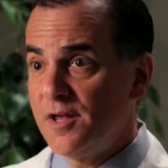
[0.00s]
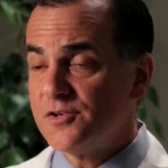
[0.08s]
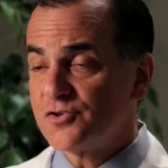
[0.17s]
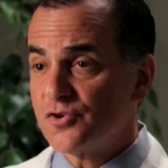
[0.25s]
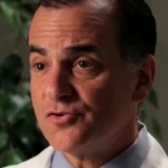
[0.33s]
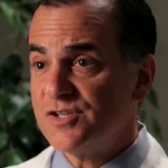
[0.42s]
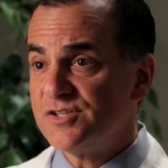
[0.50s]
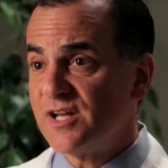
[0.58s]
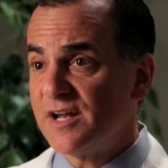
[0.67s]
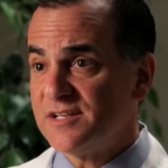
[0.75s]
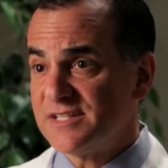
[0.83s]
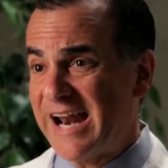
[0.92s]
Surgery is
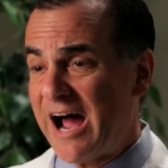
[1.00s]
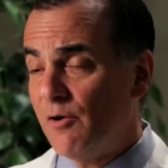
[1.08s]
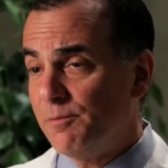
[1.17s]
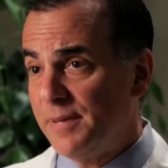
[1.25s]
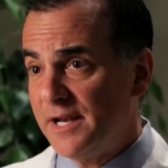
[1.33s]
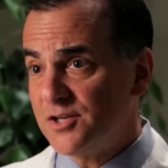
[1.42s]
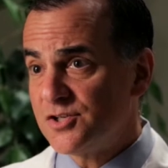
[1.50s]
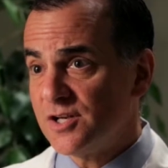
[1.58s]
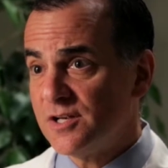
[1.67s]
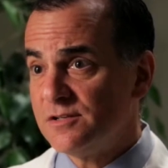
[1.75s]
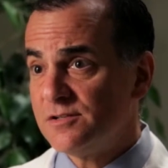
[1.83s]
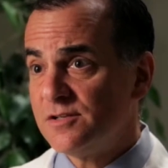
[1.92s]
done as an
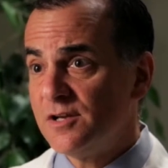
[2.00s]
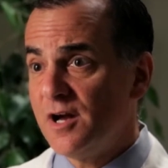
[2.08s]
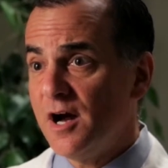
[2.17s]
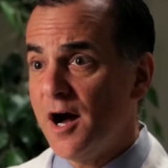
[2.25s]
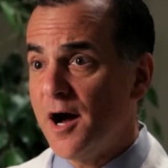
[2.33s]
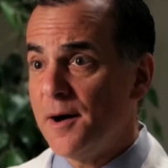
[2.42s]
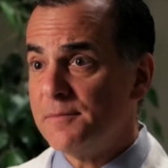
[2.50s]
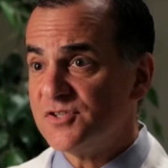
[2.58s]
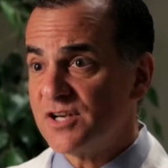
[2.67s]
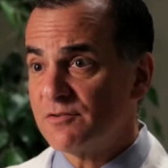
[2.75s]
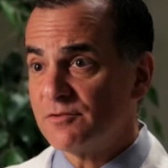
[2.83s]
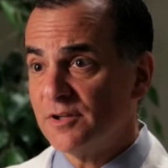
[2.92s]
outpatient.
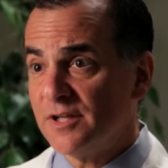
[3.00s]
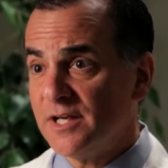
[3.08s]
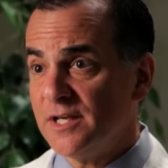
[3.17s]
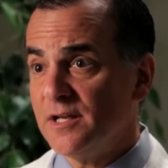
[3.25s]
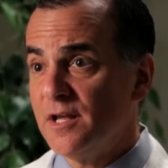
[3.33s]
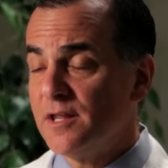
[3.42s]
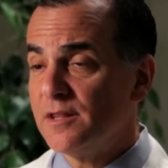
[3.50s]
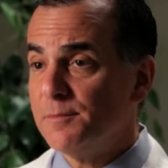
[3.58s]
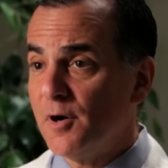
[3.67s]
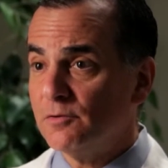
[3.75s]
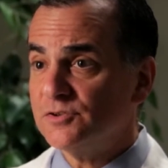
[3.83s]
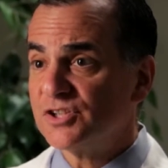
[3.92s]
Generally, the
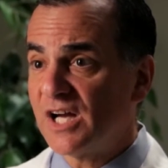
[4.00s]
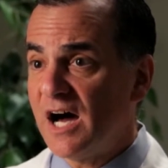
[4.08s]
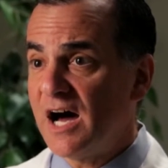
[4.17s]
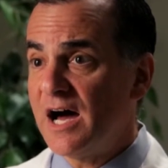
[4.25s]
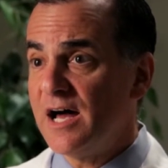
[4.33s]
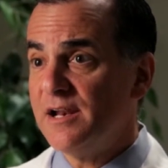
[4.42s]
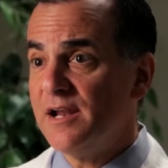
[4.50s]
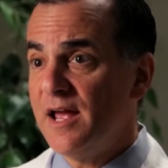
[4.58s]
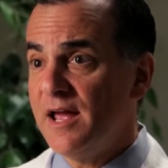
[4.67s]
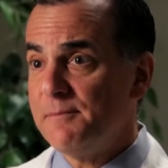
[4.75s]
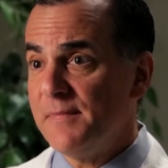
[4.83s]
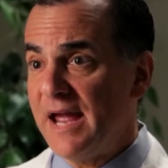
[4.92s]
bone's cut,
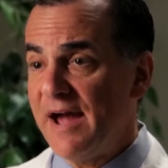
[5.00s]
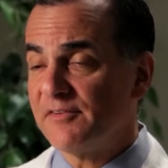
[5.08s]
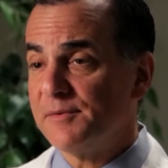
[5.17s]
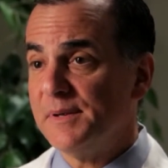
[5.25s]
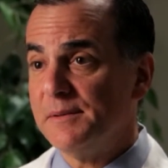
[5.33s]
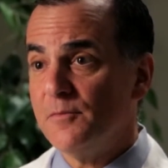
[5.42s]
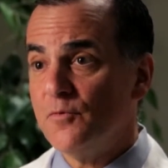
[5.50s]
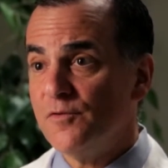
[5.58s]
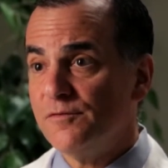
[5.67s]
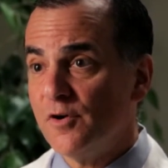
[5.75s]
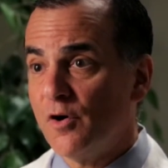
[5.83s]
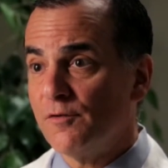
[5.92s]
may have to be
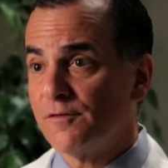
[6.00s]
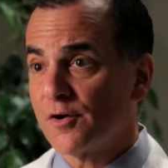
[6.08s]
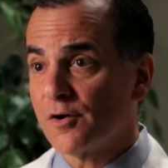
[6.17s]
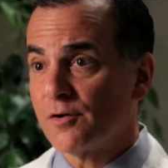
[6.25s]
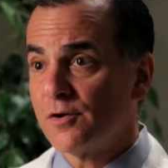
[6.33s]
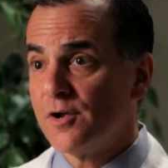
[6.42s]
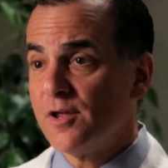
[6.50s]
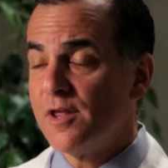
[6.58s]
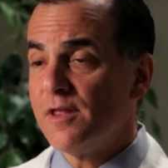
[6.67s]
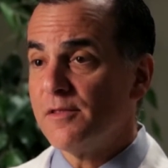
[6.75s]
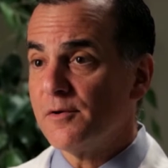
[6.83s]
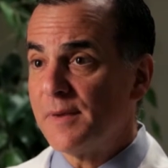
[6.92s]
moved over.
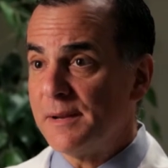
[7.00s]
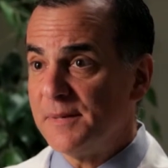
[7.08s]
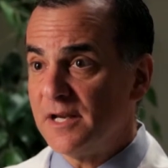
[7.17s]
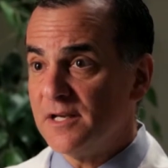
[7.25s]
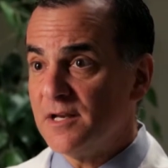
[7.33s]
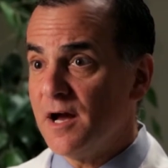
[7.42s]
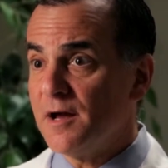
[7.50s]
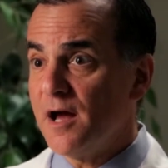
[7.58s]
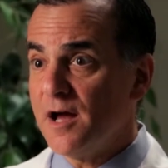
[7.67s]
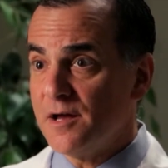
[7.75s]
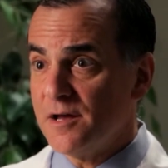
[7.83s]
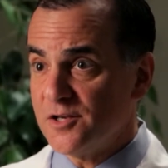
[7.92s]
There may be
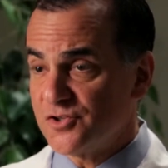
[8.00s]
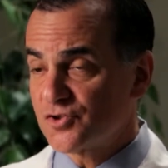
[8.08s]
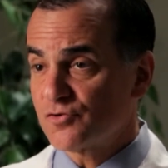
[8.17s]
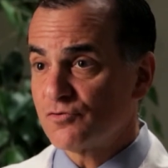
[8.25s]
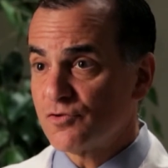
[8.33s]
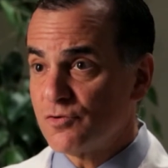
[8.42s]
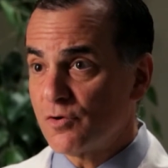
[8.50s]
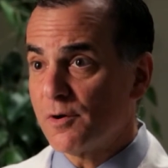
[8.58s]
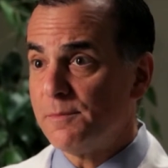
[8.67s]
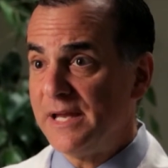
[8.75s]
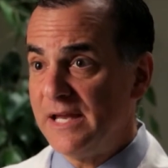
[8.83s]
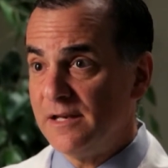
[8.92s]
a screw or
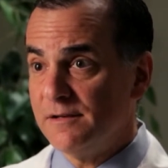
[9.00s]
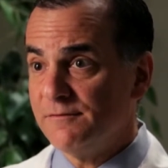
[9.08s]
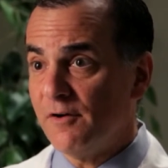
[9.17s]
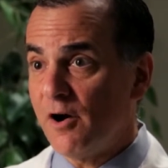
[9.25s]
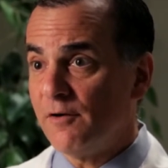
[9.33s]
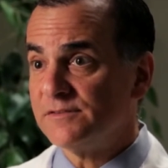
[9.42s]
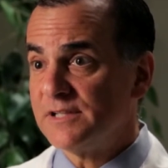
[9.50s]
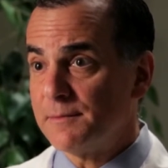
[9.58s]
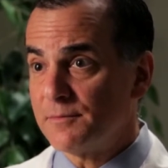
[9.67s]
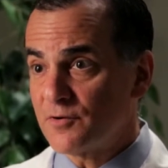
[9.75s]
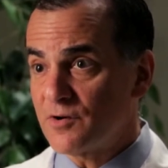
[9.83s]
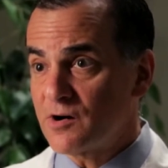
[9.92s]
a pin involved
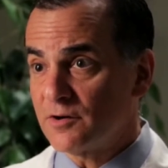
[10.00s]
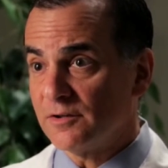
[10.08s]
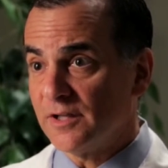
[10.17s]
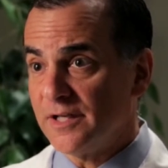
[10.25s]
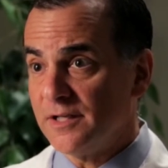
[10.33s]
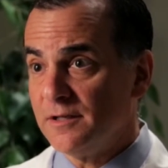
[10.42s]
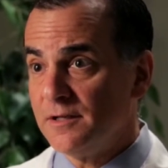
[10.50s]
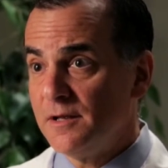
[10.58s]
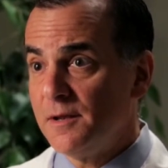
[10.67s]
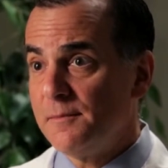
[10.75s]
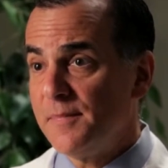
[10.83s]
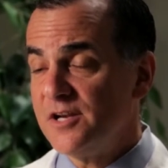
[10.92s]
temporarily.
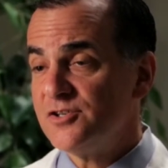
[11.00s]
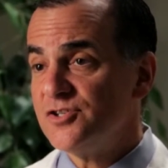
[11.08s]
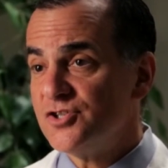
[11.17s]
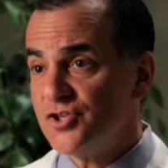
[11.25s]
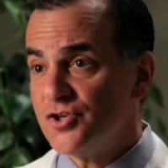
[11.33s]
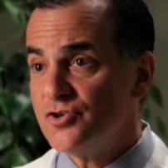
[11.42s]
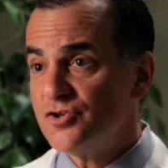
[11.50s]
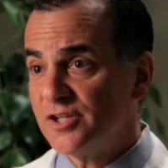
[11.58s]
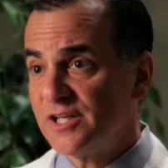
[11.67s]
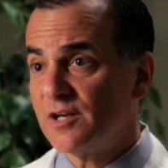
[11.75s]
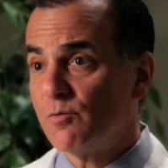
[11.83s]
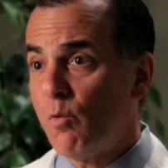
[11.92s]
Patients
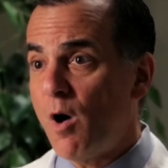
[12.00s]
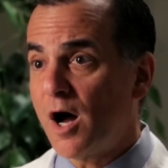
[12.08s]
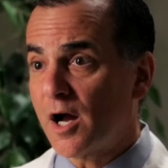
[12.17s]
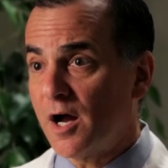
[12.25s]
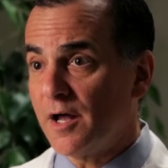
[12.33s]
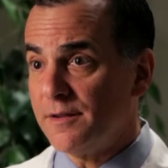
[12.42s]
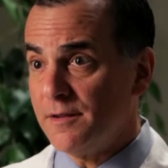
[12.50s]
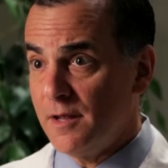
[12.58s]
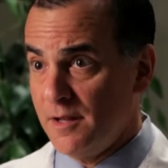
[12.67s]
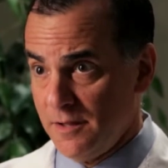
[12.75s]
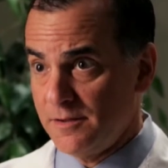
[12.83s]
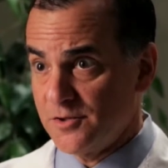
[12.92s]
usually can walk on
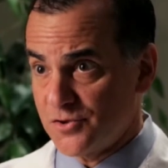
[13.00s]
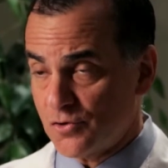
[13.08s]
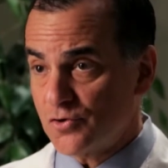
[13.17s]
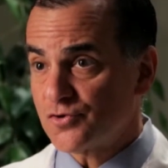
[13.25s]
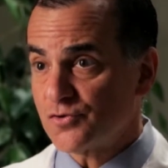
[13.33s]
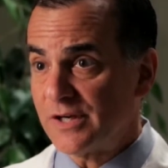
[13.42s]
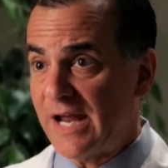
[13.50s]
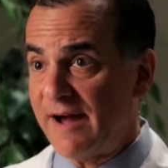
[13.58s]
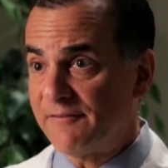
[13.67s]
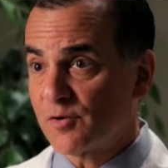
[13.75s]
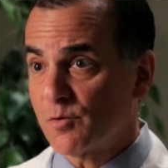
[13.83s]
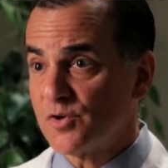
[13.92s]
the surgery
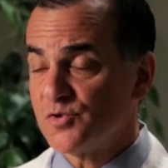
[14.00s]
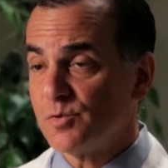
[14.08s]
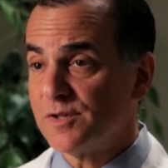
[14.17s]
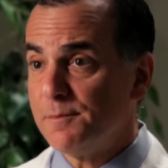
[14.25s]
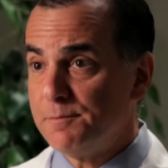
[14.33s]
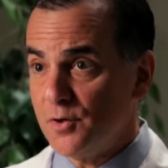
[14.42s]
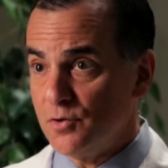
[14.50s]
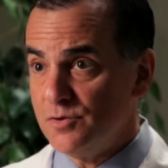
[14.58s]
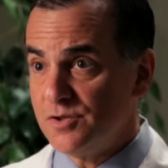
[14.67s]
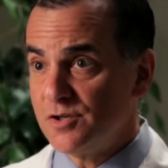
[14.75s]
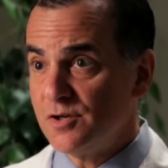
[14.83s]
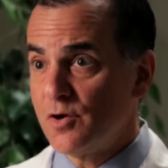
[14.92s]
afterwards with a
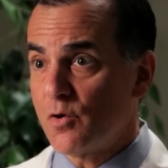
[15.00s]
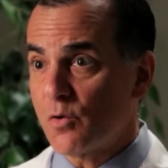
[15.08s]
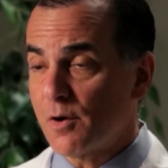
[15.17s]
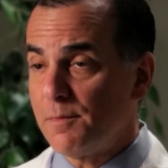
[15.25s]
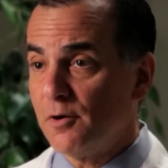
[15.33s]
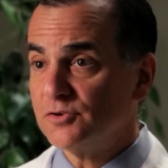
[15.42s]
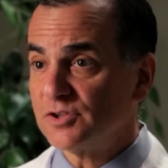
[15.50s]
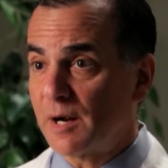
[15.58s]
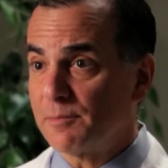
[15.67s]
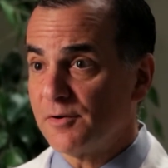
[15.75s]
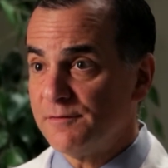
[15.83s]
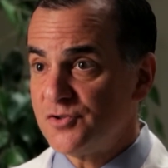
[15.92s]
boot or a
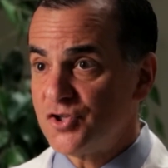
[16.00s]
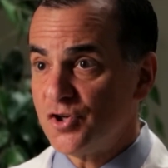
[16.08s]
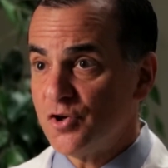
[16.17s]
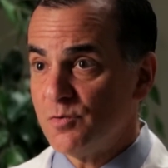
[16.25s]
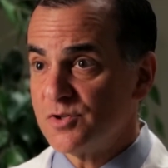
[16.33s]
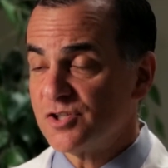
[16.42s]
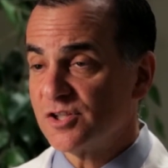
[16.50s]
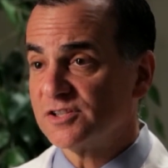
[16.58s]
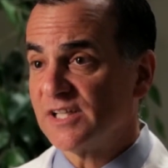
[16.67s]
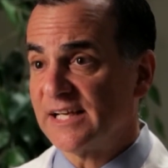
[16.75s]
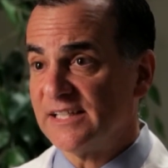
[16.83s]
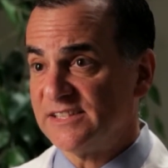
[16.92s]
postoperative shoe, which
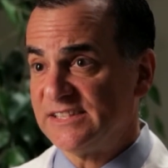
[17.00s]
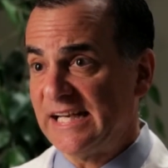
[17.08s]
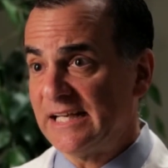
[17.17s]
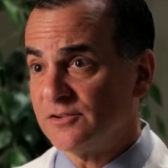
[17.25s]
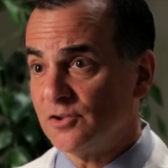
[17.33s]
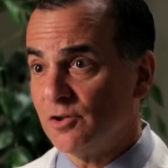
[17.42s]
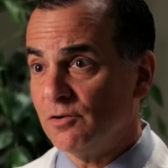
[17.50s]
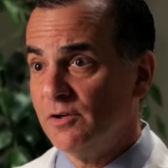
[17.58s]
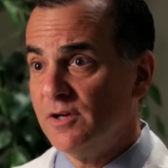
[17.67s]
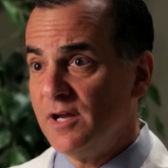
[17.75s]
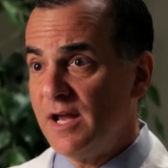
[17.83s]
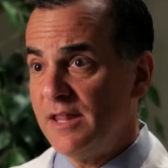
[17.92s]
looks like a sandal,
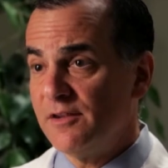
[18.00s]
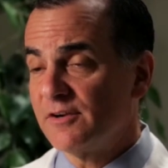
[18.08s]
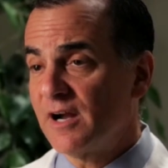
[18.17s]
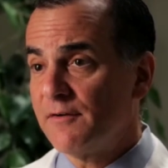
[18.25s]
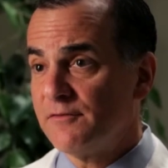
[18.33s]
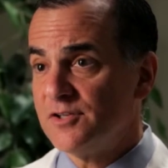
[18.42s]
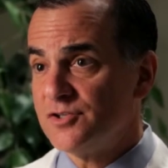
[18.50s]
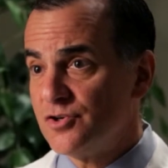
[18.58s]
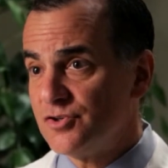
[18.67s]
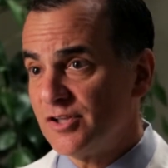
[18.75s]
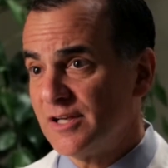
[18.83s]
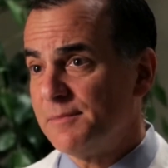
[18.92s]
and the recovery is
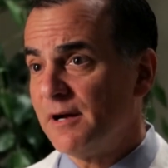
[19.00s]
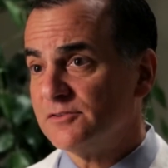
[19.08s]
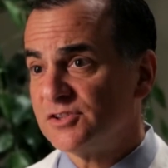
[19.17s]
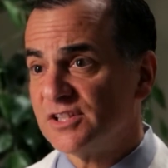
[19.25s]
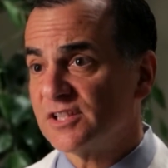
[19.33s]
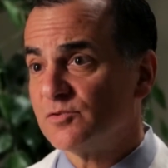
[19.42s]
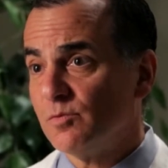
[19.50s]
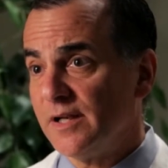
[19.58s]
usually about 6